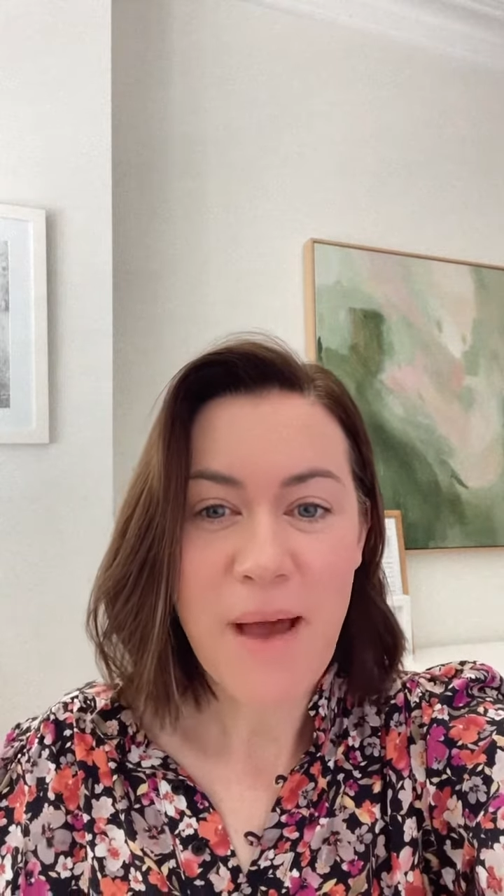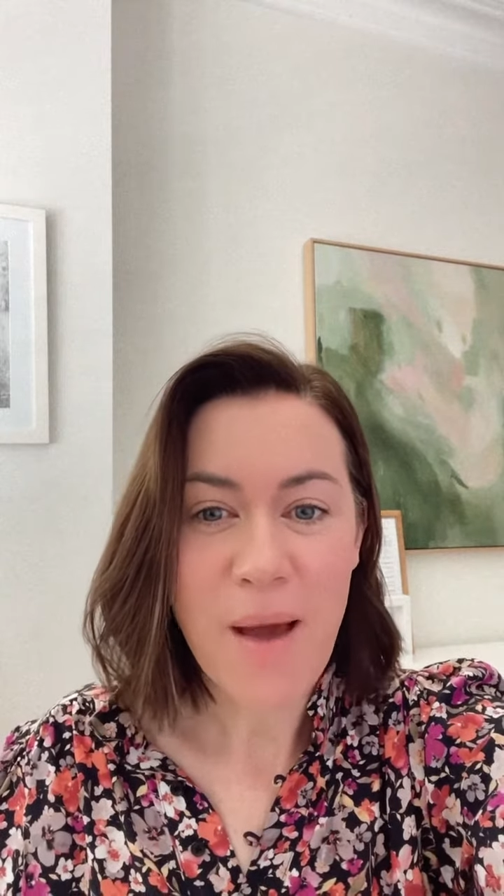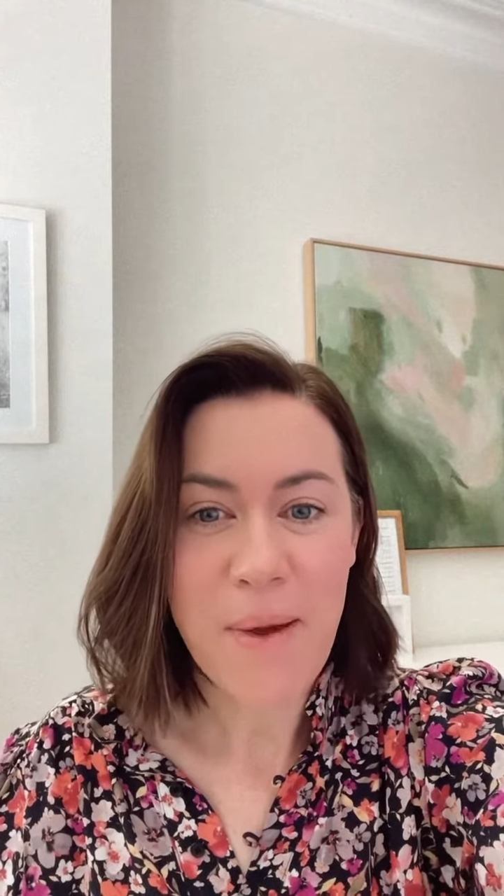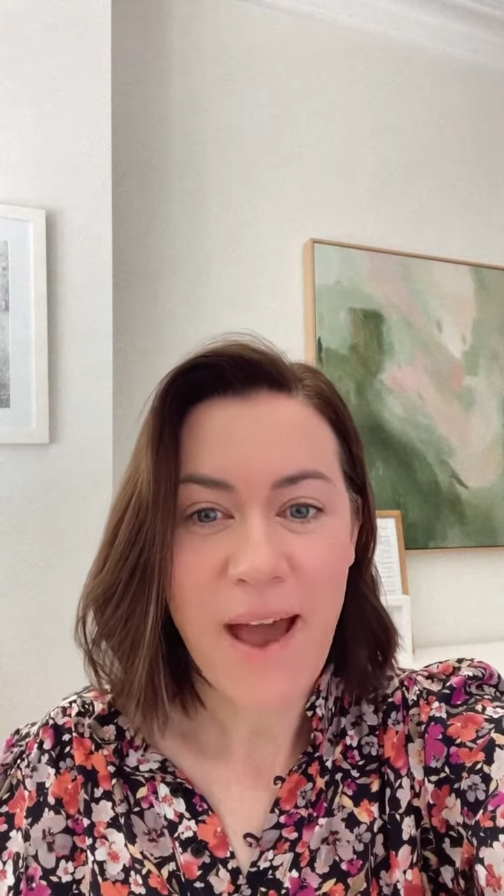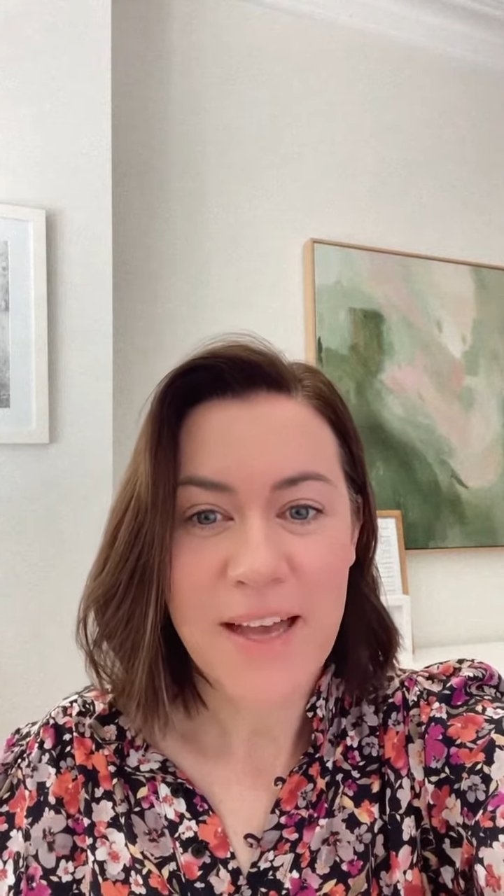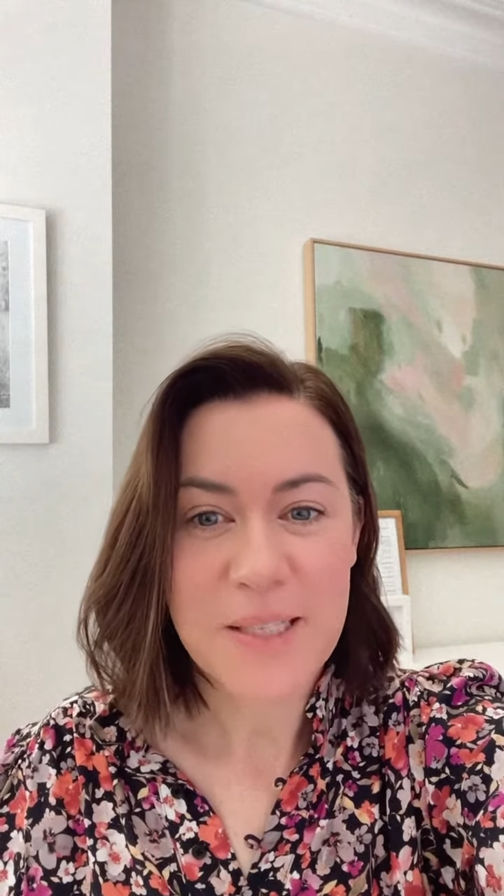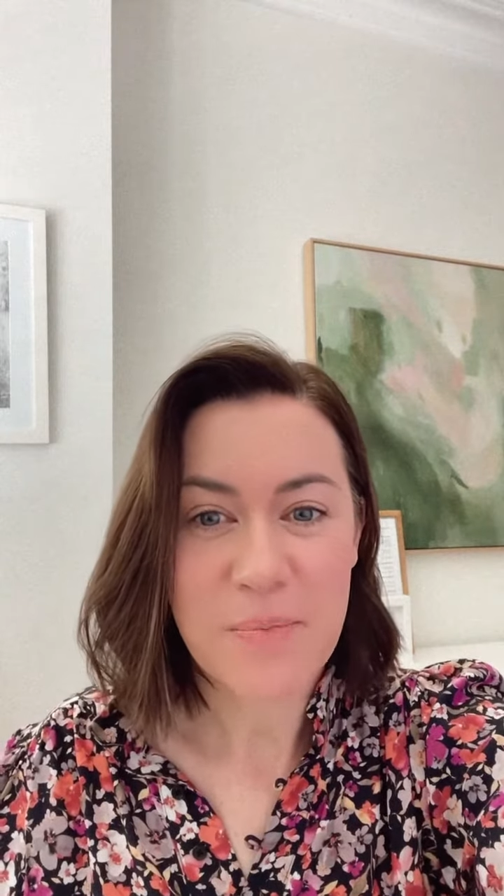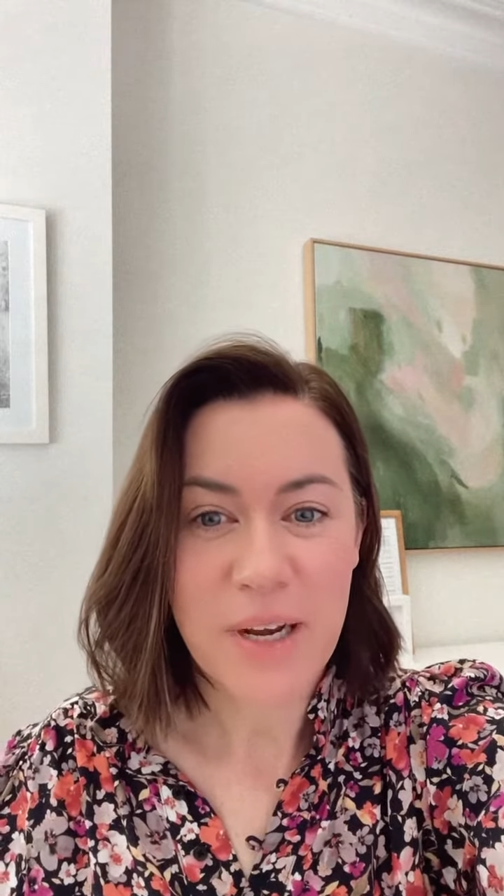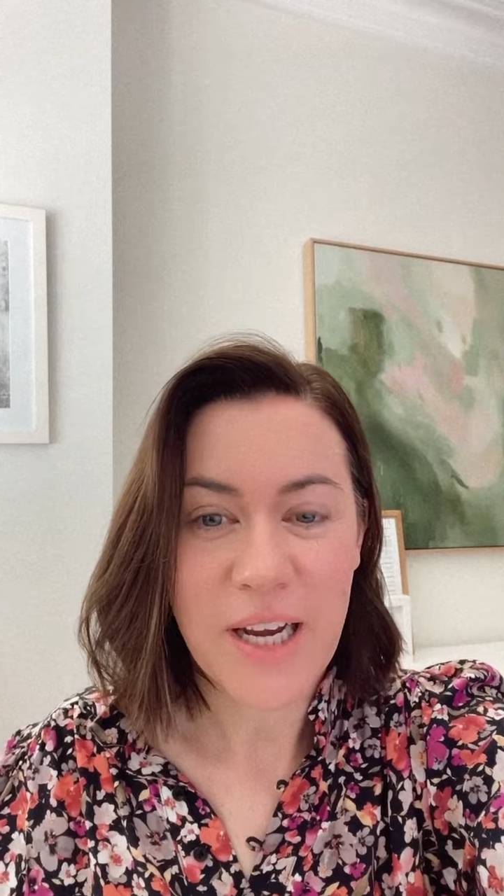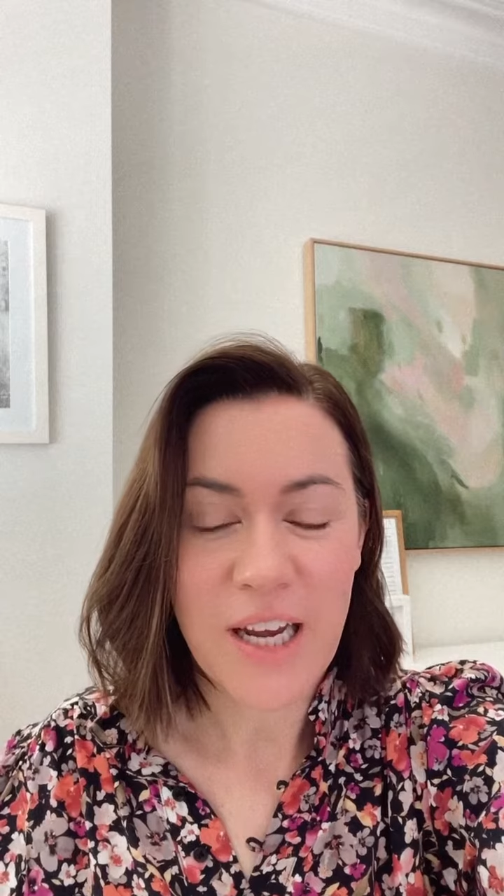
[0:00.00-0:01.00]
map has
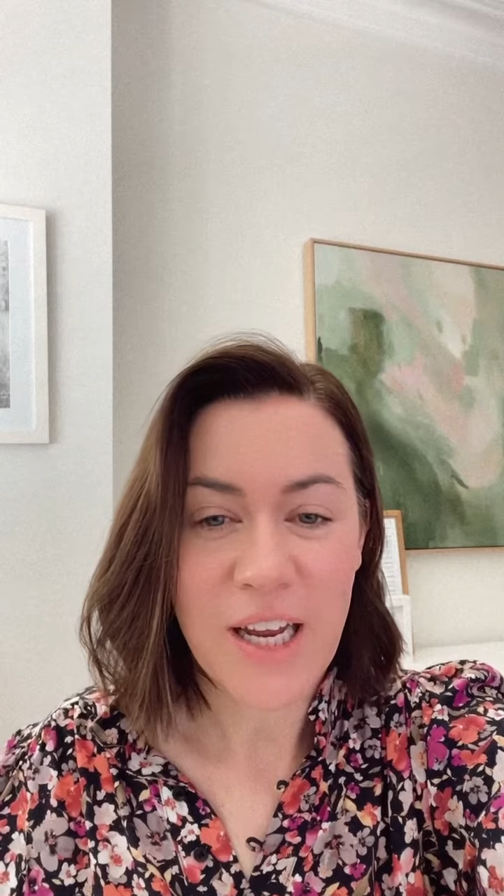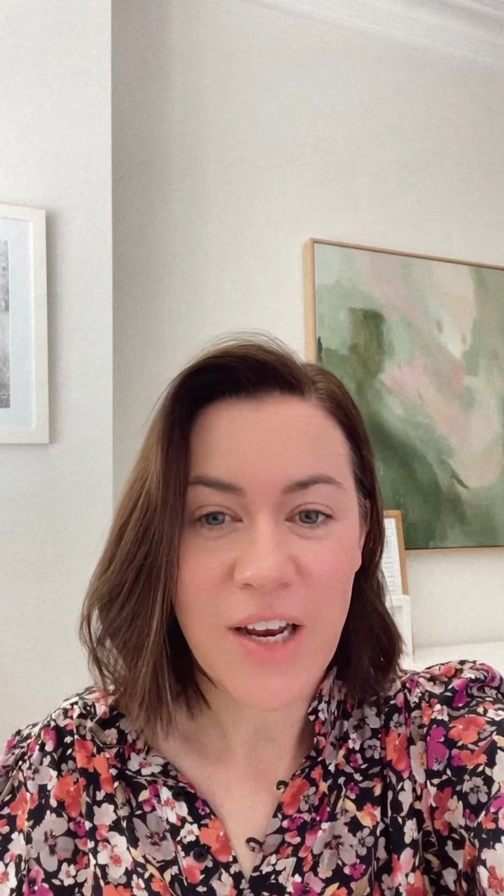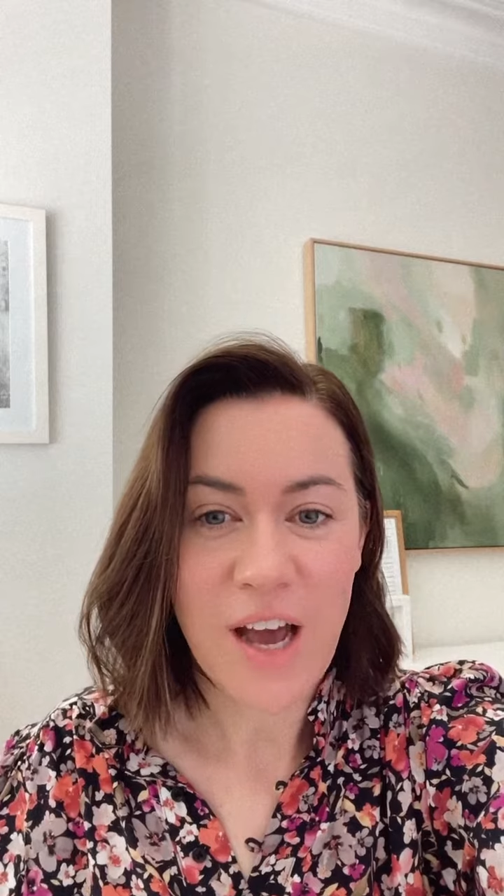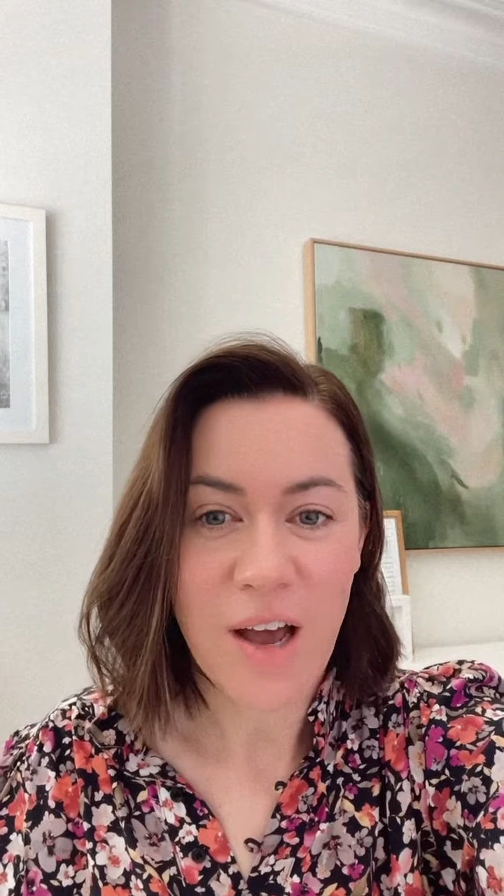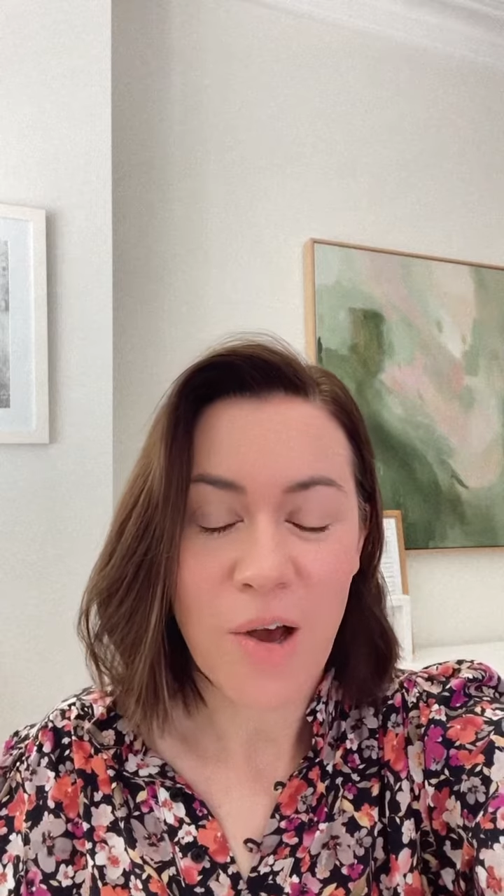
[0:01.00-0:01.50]
been